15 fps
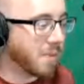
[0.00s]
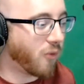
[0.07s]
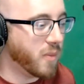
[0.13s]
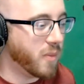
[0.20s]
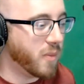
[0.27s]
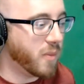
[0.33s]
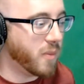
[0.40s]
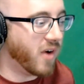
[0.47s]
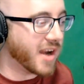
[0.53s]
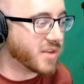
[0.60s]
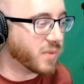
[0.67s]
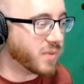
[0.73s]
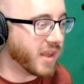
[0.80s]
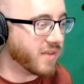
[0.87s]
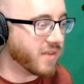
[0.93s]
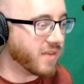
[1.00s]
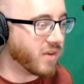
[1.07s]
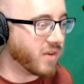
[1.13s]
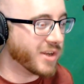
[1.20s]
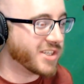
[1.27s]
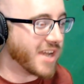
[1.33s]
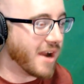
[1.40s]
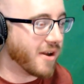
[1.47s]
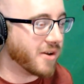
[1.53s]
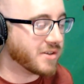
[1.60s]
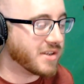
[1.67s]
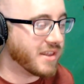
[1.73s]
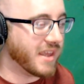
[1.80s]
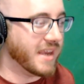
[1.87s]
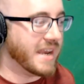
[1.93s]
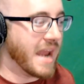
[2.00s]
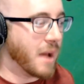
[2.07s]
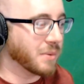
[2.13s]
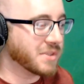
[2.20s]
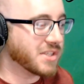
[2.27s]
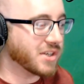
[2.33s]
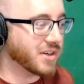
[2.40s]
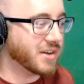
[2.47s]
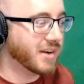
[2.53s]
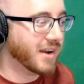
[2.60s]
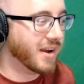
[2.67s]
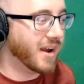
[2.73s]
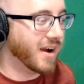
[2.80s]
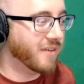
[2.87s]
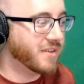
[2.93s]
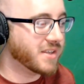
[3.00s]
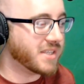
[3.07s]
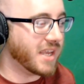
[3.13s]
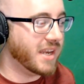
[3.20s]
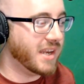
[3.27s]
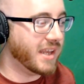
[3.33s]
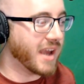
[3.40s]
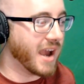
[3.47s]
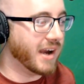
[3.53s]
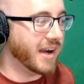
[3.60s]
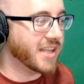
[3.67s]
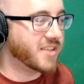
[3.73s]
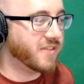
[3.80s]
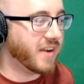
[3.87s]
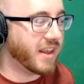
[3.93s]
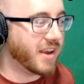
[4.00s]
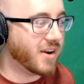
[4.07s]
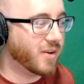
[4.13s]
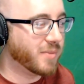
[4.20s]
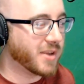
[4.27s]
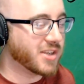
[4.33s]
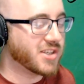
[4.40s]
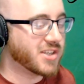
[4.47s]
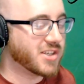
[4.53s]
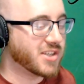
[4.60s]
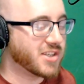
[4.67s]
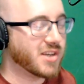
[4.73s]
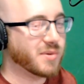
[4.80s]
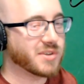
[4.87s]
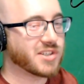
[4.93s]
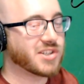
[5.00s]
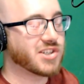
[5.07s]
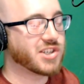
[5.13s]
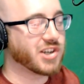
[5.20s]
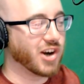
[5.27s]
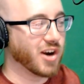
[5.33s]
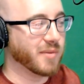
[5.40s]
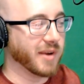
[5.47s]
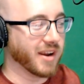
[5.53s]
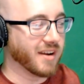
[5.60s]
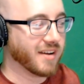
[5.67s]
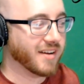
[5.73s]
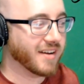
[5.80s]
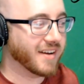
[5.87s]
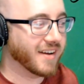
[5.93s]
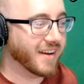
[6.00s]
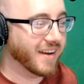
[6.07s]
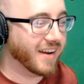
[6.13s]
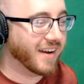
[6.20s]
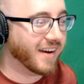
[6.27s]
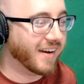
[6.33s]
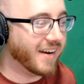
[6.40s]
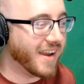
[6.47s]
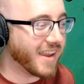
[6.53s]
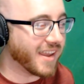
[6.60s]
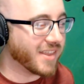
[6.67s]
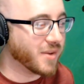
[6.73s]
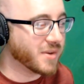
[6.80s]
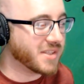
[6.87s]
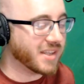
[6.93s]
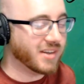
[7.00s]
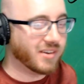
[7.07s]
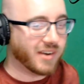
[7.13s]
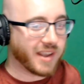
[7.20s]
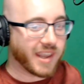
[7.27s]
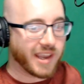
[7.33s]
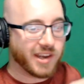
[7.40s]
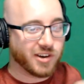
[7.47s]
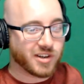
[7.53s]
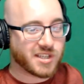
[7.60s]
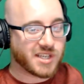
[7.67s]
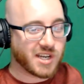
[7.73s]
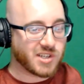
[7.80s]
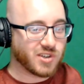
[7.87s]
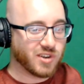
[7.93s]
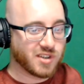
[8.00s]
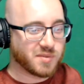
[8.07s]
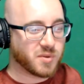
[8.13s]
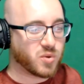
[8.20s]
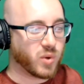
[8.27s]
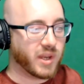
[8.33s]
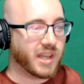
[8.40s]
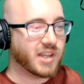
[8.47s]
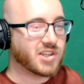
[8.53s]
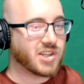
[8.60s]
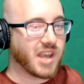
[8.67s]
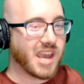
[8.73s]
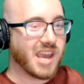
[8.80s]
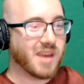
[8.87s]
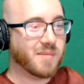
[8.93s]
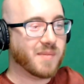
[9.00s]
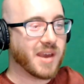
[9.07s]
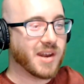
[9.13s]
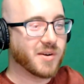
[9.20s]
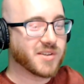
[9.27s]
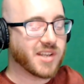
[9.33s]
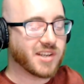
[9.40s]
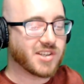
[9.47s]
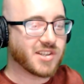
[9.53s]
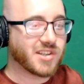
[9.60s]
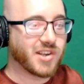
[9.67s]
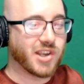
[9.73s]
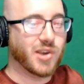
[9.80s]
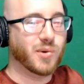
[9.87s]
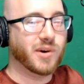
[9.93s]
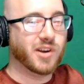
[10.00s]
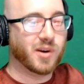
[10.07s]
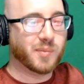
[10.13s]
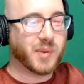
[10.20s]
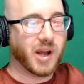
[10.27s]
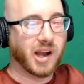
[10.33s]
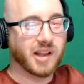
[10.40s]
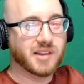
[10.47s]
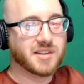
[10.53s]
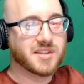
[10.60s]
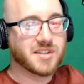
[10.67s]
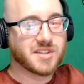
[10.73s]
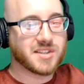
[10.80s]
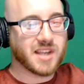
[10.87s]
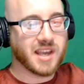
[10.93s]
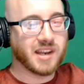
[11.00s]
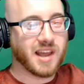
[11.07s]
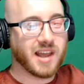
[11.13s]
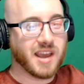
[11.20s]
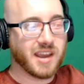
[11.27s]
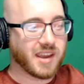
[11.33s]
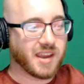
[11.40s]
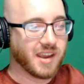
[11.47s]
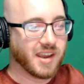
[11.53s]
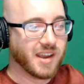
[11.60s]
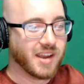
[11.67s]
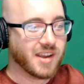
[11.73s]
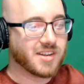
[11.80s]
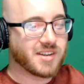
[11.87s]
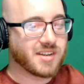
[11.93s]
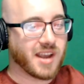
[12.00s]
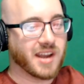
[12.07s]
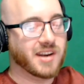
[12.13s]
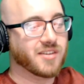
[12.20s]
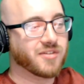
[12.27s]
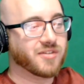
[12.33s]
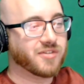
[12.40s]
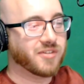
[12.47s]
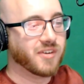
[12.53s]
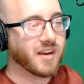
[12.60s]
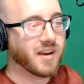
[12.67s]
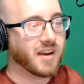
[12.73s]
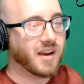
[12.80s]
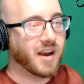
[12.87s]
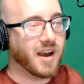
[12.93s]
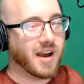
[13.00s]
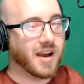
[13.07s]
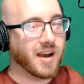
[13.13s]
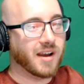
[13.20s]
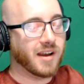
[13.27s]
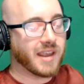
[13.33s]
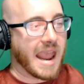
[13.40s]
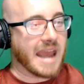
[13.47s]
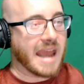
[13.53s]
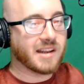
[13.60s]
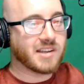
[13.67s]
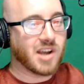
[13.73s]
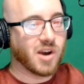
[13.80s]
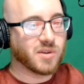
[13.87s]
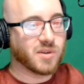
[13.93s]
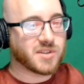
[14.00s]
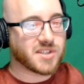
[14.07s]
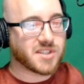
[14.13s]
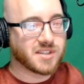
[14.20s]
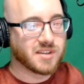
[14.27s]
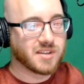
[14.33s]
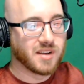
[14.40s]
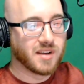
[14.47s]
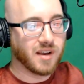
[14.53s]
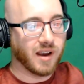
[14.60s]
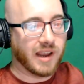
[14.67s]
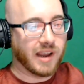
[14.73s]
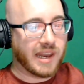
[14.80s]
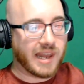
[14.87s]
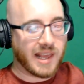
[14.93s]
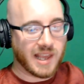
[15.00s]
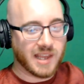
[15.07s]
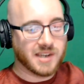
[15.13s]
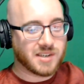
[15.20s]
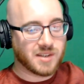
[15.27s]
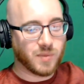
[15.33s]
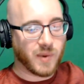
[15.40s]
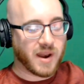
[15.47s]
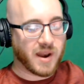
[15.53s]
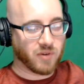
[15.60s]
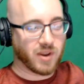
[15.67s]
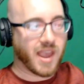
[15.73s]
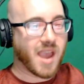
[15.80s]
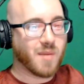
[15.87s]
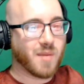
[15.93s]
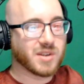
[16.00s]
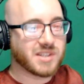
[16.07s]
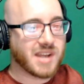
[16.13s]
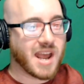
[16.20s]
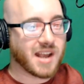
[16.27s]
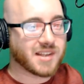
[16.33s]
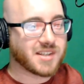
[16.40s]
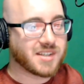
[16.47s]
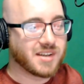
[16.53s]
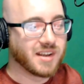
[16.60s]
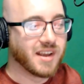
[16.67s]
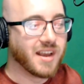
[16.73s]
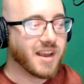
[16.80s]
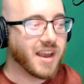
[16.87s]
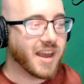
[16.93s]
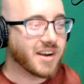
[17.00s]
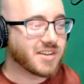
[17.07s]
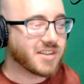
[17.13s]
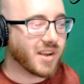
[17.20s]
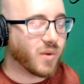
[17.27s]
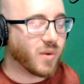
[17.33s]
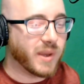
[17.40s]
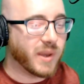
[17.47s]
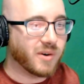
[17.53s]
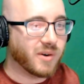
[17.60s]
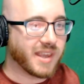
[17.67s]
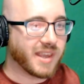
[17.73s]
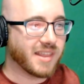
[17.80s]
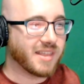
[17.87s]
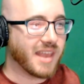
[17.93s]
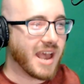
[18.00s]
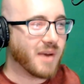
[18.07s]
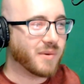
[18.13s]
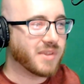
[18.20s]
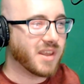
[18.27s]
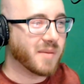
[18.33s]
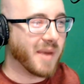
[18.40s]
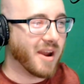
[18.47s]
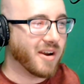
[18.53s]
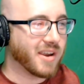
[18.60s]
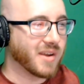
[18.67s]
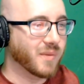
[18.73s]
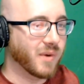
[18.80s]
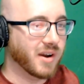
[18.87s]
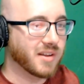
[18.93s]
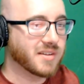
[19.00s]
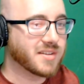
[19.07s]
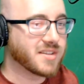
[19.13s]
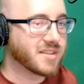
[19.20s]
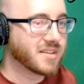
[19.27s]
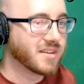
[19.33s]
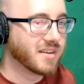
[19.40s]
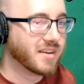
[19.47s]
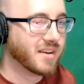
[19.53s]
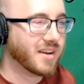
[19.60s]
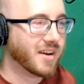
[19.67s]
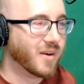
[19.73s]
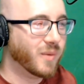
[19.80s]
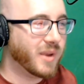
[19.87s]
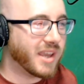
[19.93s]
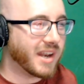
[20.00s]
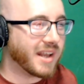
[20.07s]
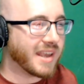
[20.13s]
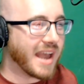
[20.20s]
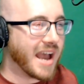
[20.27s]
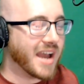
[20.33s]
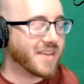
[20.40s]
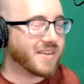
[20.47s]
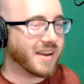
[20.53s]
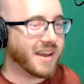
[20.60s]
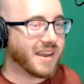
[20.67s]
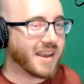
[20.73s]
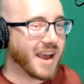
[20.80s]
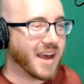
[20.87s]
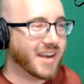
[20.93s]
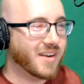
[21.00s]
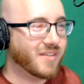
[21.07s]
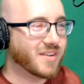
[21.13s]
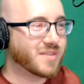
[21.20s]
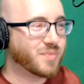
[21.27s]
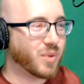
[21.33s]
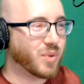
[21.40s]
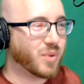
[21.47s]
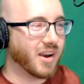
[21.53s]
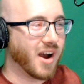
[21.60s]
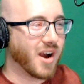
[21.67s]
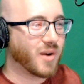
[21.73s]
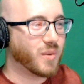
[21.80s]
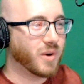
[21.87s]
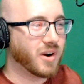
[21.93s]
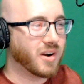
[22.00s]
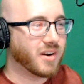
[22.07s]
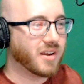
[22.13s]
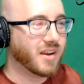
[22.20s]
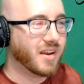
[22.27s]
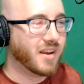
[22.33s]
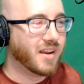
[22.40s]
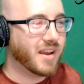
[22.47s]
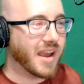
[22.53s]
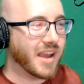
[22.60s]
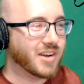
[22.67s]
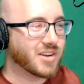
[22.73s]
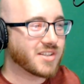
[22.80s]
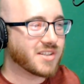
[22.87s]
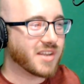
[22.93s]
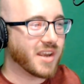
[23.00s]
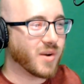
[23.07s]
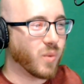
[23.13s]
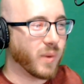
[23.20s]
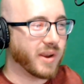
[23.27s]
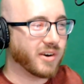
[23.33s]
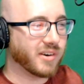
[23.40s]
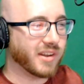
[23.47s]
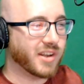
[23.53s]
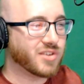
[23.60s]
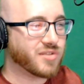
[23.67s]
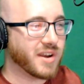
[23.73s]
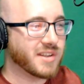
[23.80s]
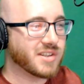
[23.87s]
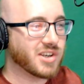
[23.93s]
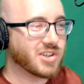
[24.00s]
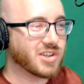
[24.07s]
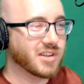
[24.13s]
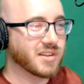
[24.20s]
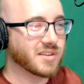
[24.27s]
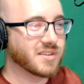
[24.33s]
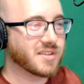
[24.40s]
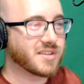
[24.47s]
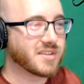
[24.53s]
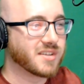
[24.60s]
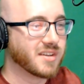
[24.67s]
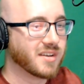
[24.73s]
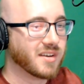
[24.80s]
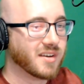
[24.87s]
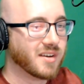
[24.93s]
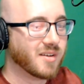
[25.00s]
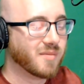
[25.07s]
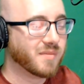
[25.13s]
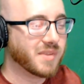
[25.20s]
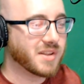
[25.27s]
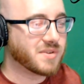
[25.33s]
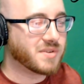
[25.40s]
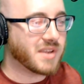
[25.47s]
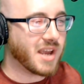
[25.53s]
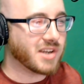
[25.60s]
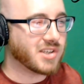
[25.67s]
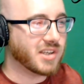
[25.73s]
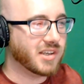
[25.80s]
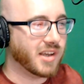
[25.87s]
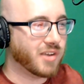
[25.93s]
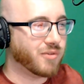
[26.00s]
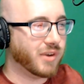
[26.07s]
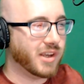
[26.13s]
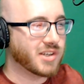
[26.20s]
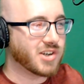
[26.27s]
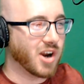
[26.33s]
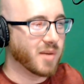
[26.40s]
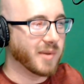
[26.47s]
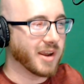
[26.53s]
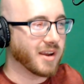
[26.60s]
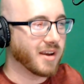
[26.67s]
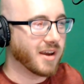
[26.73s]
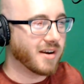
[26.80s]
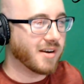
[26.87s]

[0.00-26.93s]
we move on, I just want to give a quick shout out to the announcer of this indie highlights video because she was charming. Like, there was little like interstitials between each game, and it was like just cute little puns and like just kind of like anecdotes leading into whatever game was next. And it's just like, we don't get that with the American ones. We get a guy that like kind of is pretty awkward and just like weirdly transitions. This is actually like really charming. I don't know.